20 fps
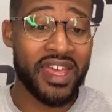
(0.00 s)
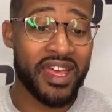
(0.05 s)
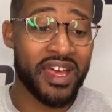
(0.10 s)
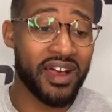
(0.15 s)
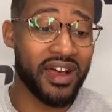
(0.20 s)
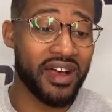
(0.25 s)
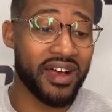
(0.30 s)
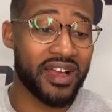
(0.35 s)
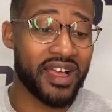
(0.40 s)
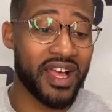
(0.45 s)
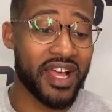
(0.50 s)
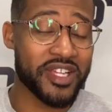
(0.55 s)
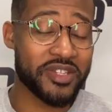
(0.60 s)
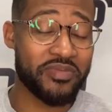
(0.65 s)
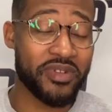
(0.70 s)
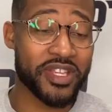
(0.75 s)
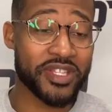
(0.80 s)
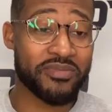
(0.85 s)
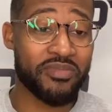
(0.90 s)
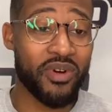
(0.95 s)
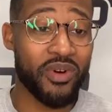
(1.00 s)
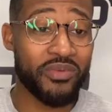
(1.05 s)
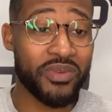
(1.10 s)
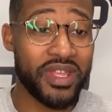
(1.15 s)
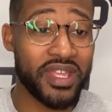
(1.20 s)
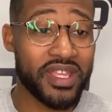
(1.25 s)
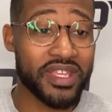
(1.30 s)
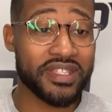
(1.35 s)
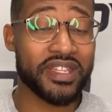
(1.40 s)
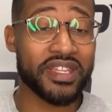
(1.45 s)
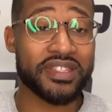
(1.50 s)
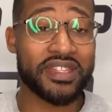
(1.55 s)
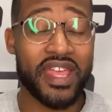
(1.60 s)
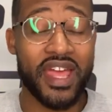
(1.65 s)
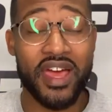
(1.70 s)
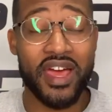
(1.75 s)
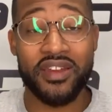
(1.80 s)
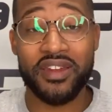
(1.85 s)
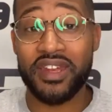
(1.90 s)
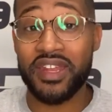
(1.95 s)
Uh, college basketball week is
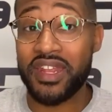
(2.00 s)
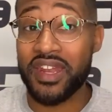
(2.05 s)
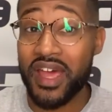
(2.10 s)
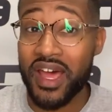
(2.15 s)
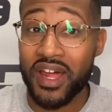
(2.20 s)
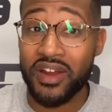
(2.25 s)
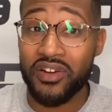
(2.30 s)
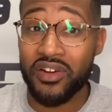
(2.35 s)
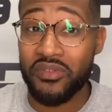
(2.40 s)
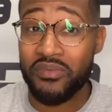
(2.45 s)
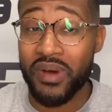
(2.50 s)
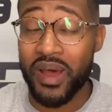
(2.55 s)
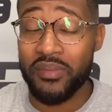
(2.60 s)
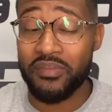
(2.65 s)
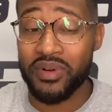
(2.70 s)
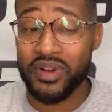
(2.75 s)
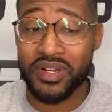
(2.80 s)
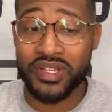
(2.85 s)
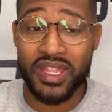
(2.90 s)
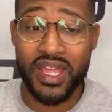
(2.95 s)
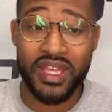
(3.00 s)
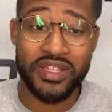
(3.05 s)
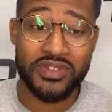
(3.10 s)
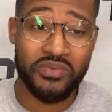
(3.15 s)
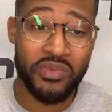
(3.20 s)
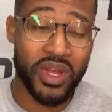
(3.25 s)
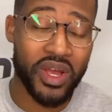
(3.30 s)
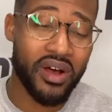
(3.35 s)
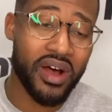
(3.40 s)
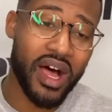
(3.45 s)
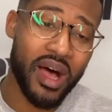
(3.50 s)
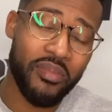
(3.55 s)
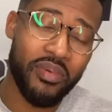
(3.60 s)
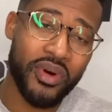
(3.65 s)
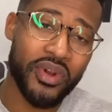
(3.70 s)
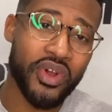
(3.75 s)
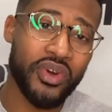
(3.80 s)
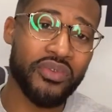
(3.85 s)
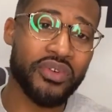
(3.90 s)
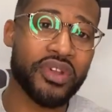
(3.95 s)
discounted in honor of my birthday as well. Hop
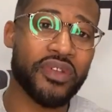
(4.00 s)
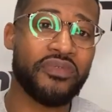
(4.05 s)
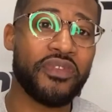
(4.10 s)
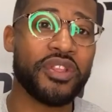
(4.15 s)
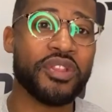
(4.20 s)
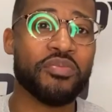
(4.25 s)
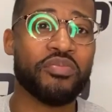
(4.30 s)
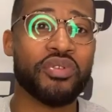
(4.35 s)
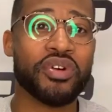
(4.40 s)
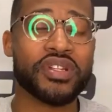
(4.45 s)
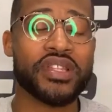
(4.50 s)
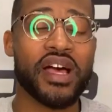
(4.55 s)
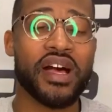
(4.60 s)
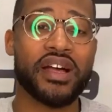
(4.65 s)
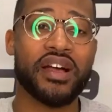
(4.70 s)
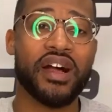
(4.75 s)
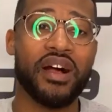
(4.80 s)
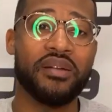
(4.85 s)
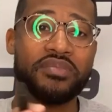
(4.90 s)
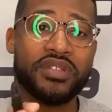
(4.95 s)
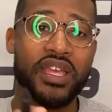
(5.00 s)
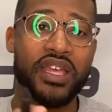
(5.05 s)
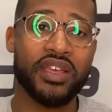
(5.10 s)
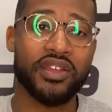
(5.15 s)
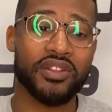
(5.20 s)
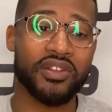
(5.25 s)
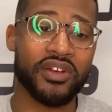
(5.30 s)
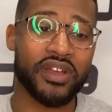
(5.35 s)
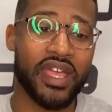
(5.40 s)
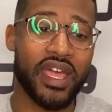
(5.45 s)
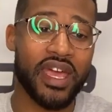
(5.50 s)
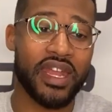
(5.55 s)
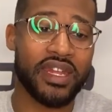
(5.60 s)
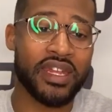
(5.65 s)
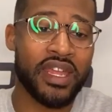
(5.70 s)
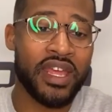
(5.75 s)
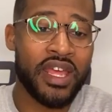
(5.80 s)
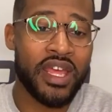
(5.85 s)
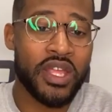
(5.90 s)
on over to defeatthebook.com, take a look at it.